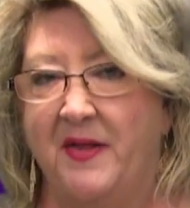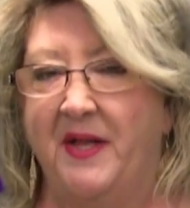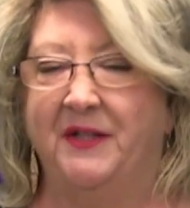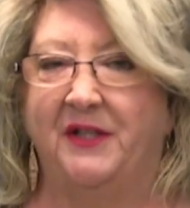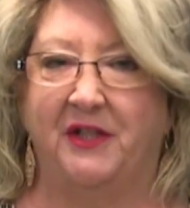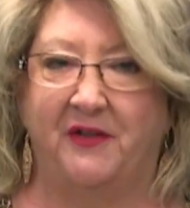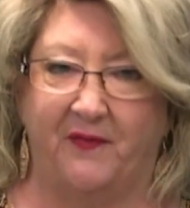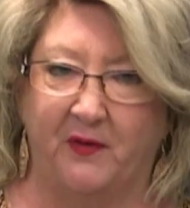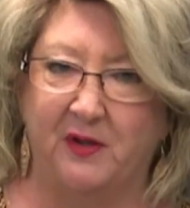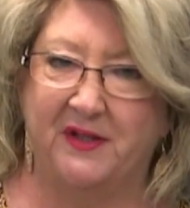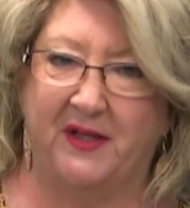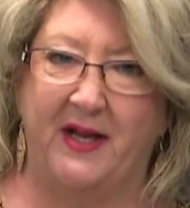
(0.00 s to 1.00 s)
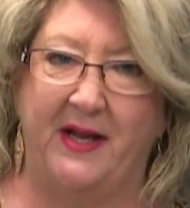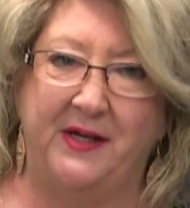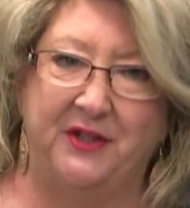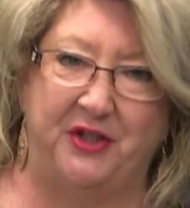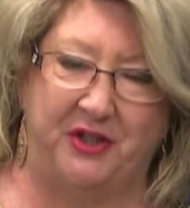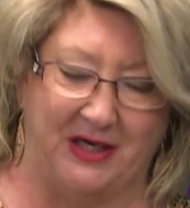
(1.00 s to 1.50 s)
This is 1
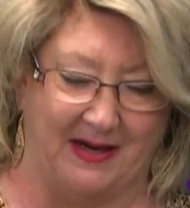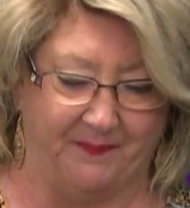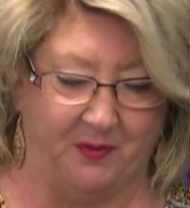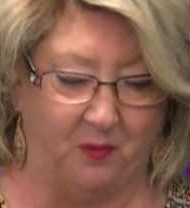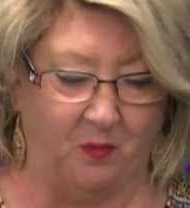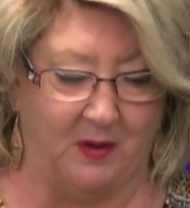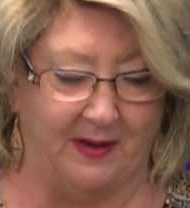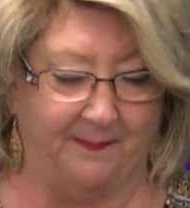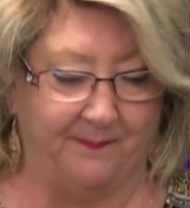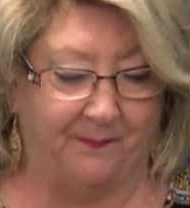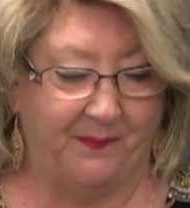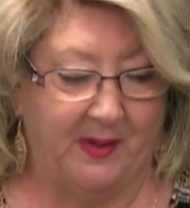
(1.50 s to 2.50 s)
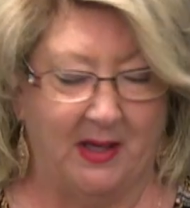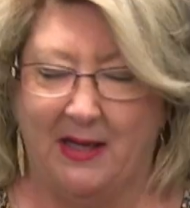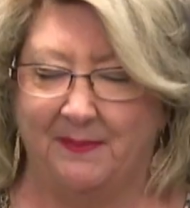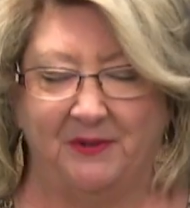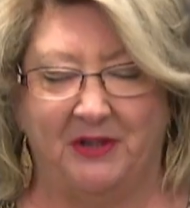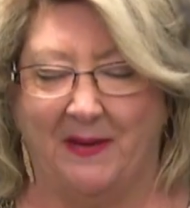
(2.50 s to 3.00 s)
Kings chapter 1,
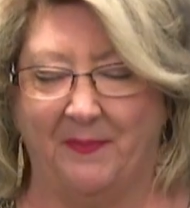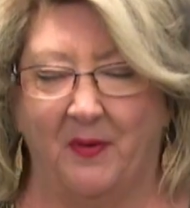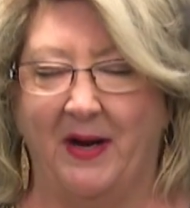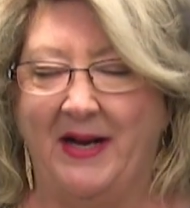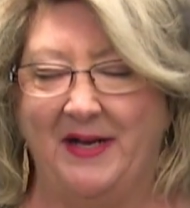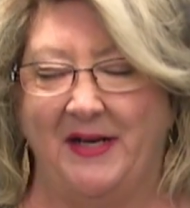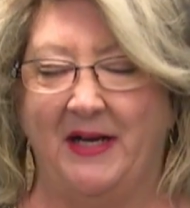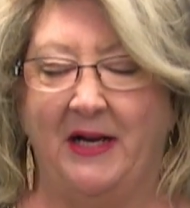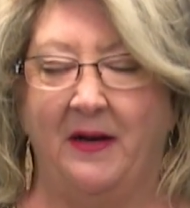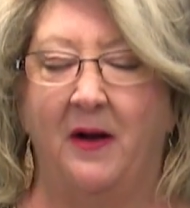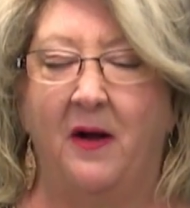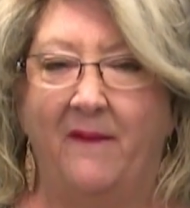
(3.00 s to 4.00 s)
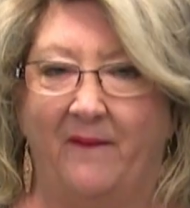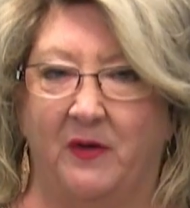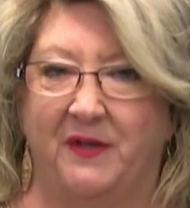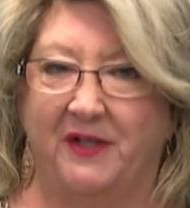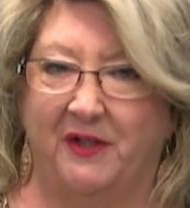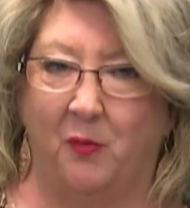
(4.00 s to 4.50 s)
uh, chapter 18,
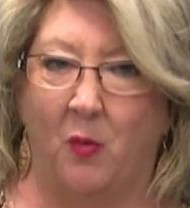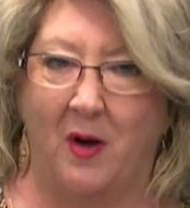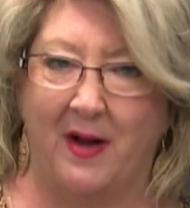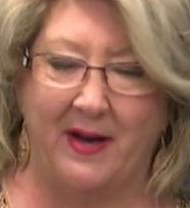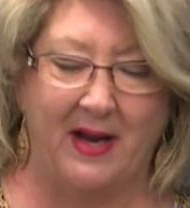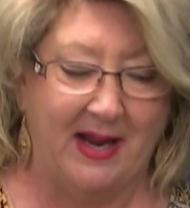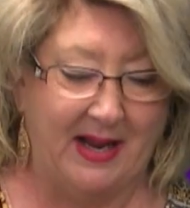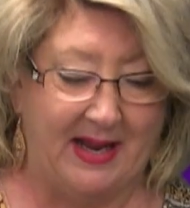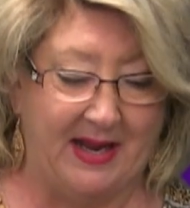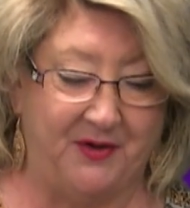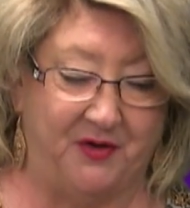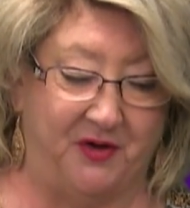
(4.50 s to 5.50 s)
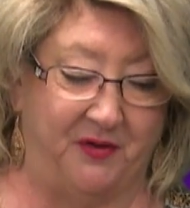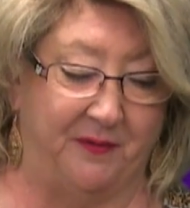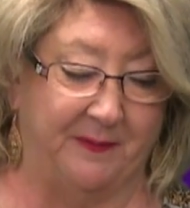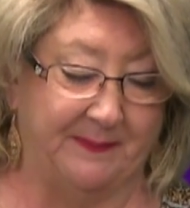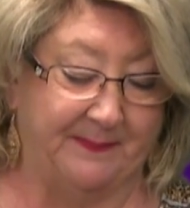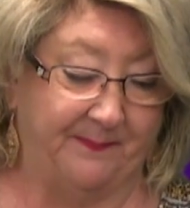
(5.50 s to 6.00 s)
verses 1 and
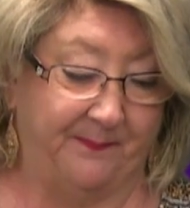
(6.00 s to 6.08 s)
2.